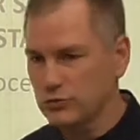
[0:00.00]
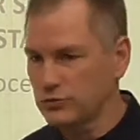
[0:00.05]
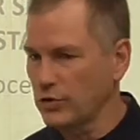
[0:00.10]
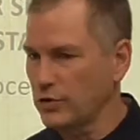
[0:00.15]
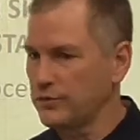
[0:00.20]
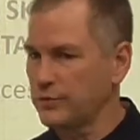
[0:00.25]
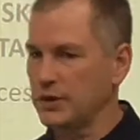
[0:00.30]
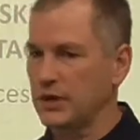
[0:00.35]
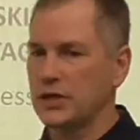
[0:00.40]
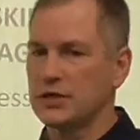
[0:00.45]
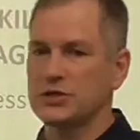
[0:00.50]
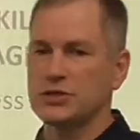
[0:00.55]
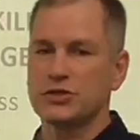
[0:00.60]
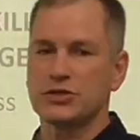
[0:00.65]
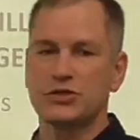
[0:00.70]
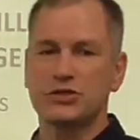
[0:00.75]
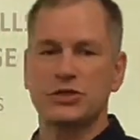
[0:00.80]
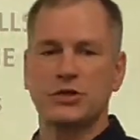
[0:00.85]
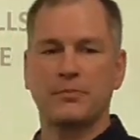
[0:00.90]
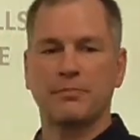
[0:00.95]
role
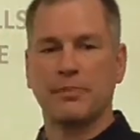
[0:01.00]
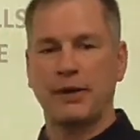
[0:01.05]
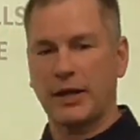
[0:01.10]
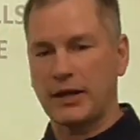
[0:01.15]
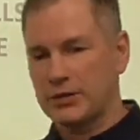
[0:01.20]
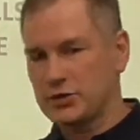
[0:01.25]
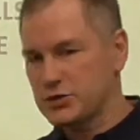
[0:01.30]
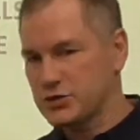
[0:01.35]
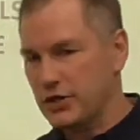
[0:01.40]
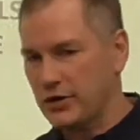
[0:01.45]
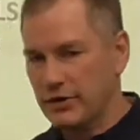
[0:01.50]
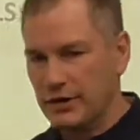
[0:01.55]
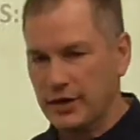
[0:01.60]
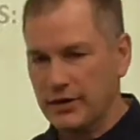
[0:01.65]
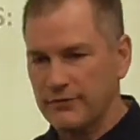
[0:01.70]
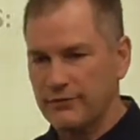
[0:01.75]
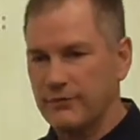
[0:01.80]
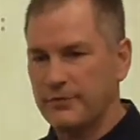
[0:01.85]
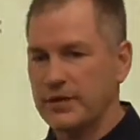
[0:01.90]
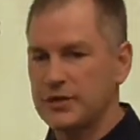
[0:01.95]
relationship by sharing
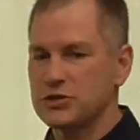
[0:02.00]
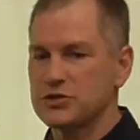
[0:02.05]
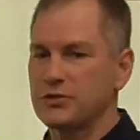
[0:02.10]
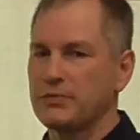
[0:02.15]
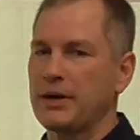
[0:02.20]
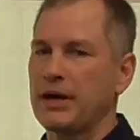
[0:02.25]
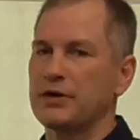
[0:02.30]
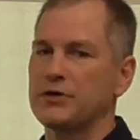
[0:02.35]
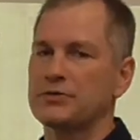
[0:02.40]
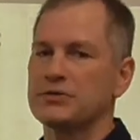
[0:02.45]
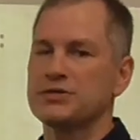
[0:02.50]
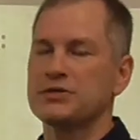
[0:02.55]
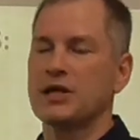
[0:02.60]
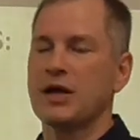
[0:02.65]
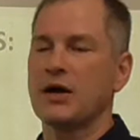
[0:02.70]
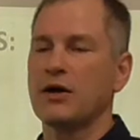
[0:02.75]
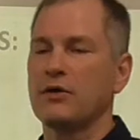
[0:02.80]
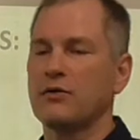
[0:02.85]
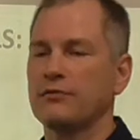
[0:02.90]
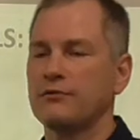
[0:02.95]
information about
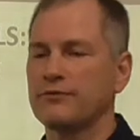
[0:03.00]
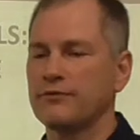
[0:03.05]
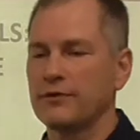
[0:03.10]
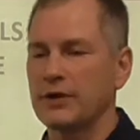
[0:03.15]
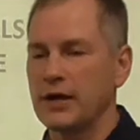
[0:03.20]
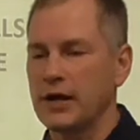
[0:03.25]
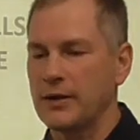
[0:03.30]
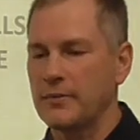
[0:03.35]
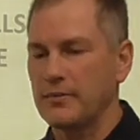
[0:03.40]
yourself